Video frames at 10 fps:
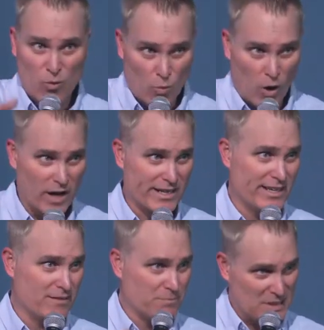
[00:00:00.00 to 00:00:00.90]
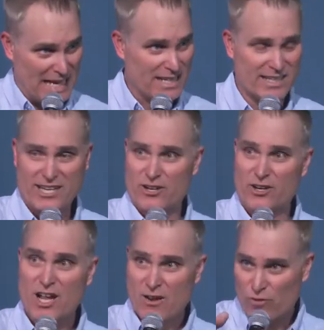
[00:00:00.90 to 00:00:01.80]
wanted it planted
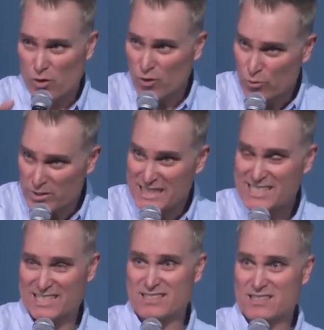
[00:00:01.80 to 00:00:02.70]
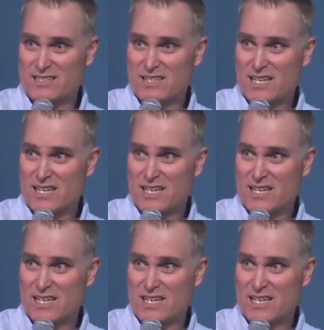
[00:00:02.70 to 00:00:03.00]
here for a reason.